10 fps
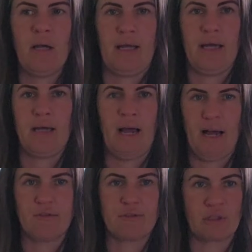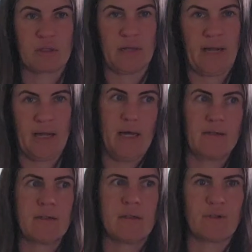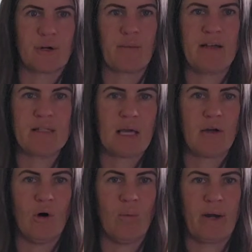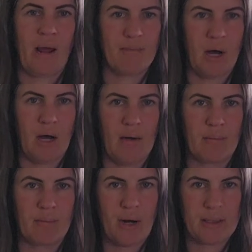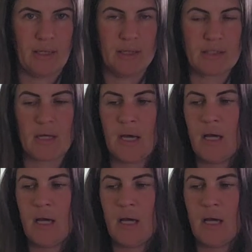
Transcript: And after, and during my cycle when I'm not pregnant.